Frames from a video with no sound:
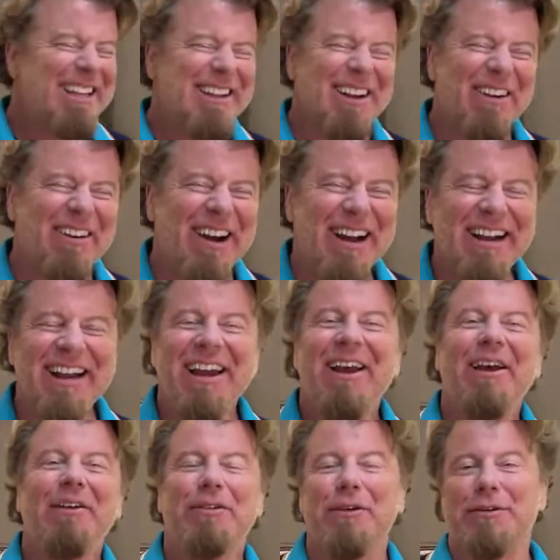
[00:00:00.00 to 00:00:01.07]
You know what?
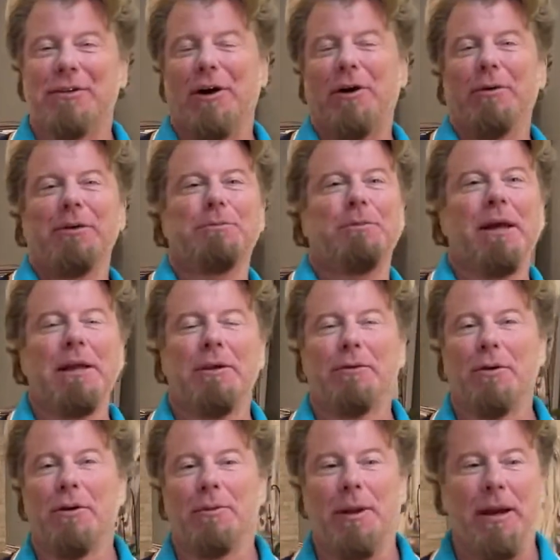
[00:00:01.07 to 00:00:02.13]
There's always plenty of
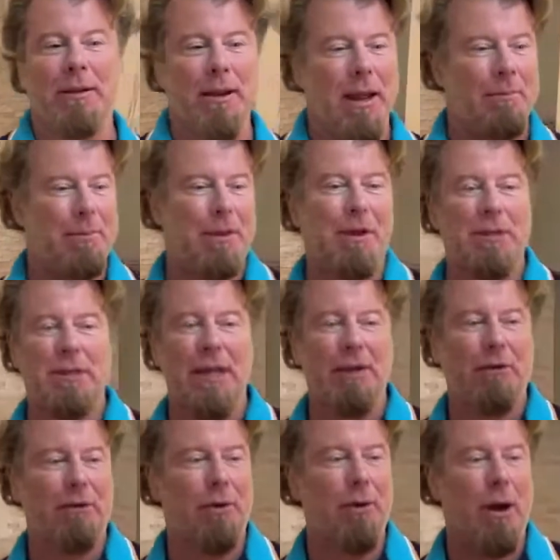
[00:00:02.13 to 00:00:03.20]
room. And because I
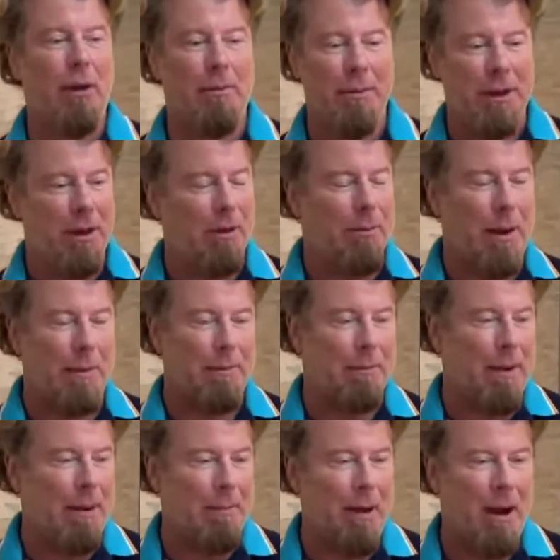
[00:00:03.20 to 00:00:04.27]
grew up, you know,
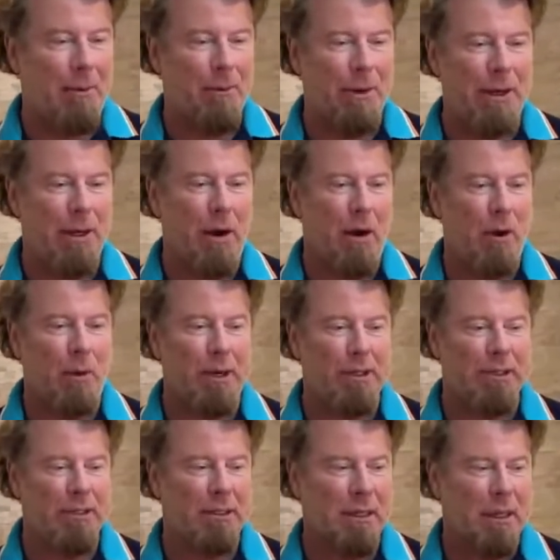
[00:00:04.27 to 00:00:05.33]
my mom, we
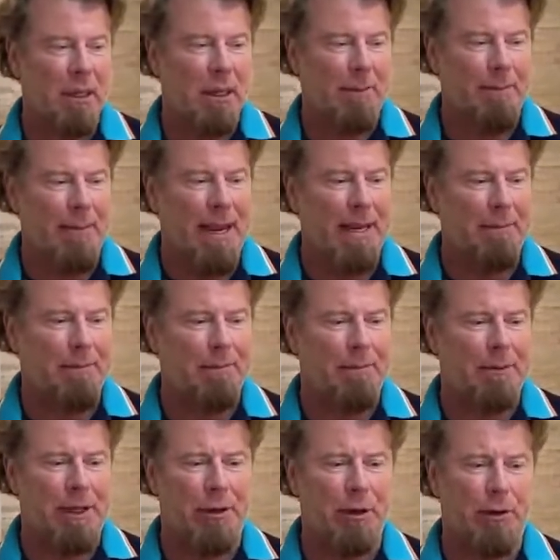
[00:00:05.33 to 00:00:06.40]
always
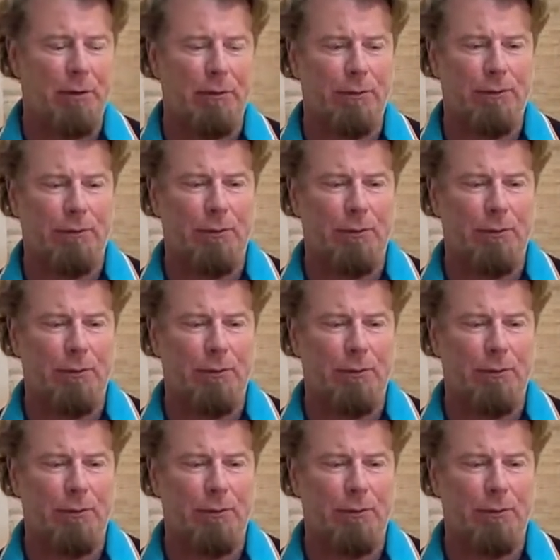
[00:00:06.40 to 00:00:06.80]
made dinner.